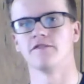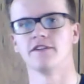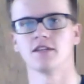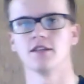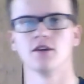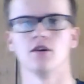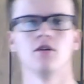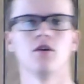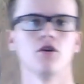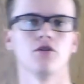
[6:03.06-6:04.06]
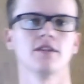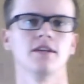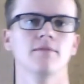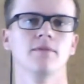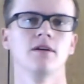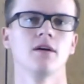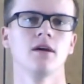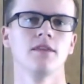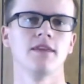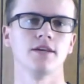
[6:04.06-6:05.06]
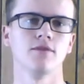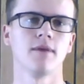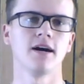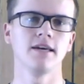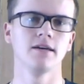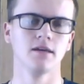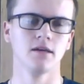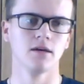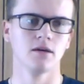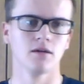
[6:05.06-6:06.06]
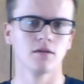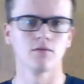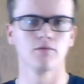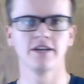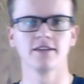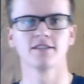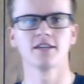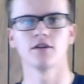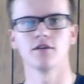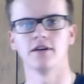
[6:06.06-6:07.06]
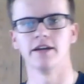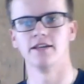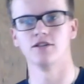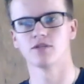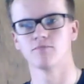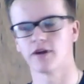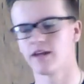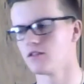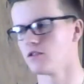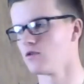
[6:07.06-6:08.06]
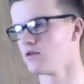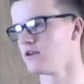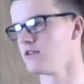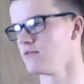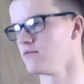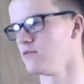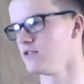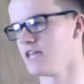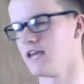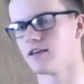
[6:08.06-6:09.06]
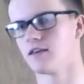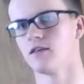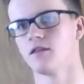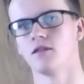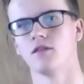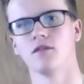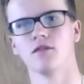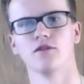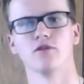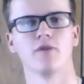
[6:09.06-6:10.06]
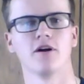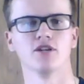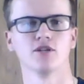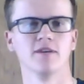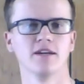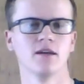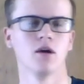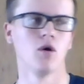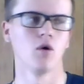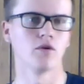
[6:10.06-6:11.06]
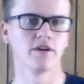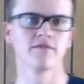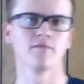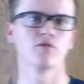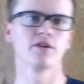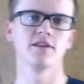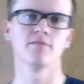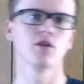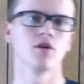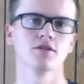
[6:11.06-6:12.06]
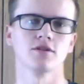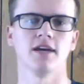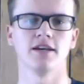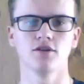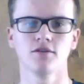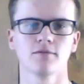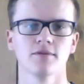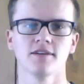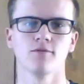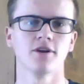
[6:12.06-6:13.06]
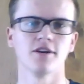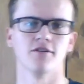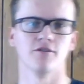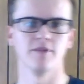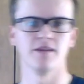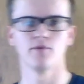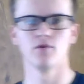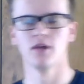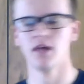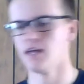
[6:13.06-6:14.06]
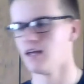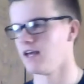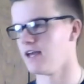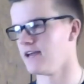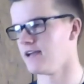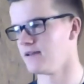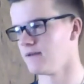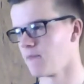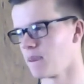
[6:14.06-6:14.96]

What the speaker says: physically hurt them, that you might reconsider and just pray the Lord will take their punishment or even bring them closer. Like, you don't really want to hurt people, and